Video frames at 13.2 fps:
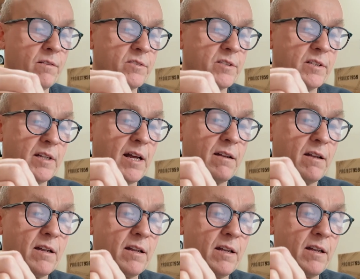So
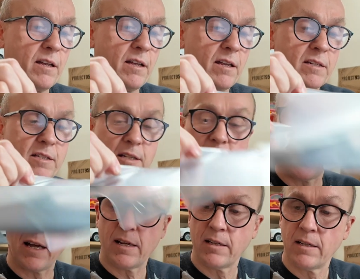that is
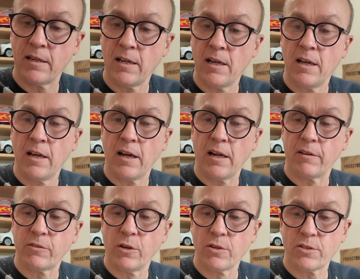that. And
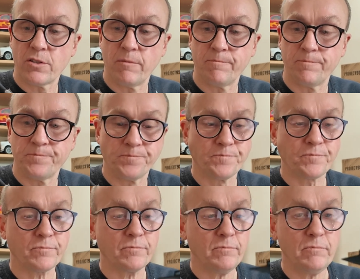of course,
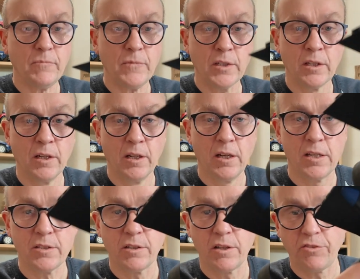
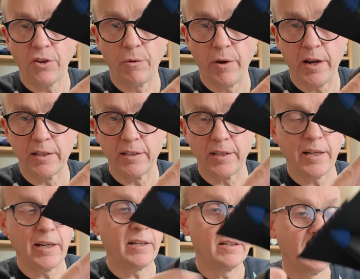it's got a towway under
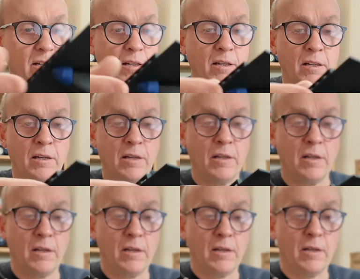there,
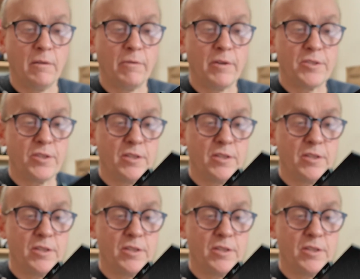which